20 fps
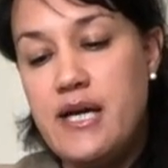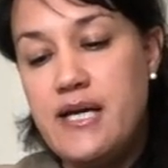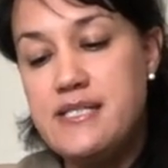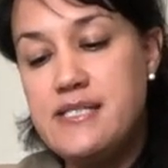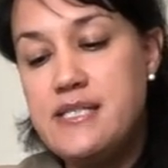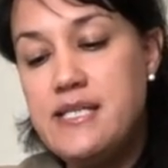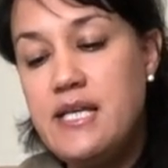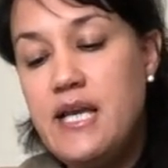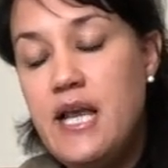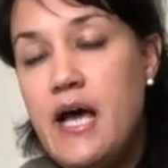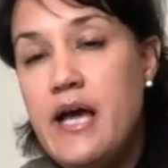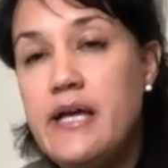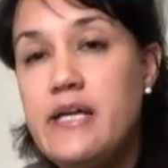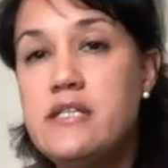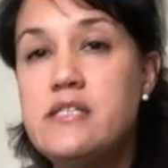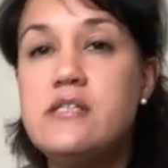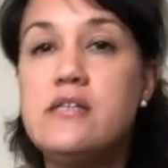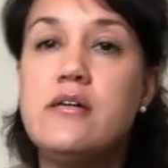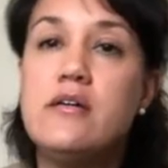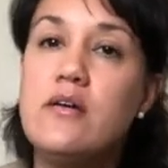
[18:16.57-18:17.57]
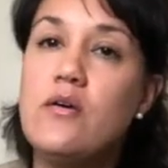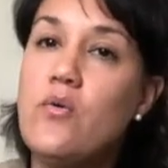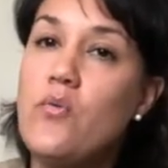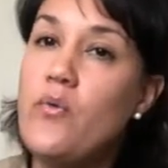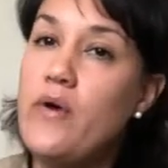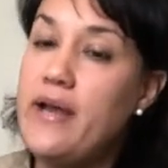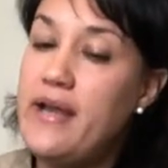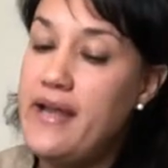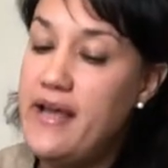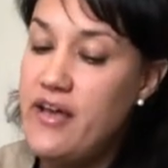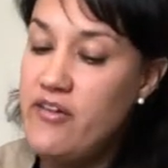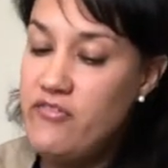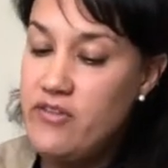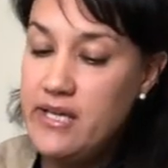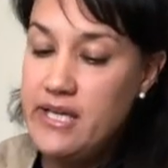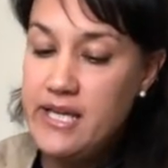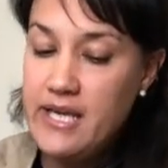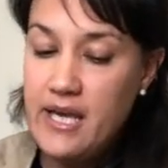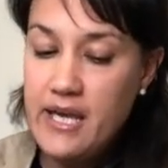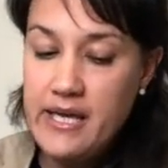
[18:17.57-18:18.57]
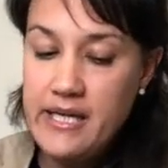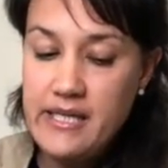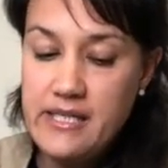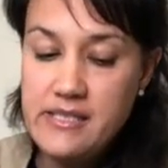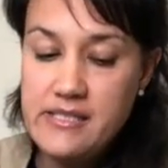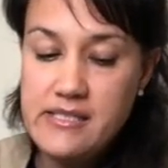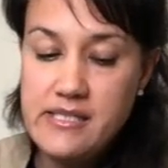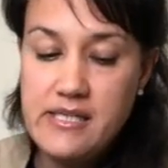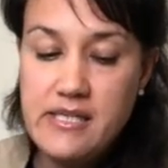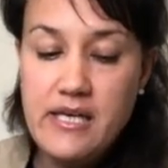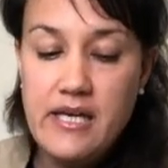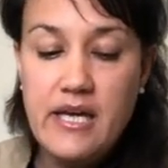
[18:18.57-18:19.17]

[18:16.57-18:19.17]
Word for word: as he liked, whenever he liked.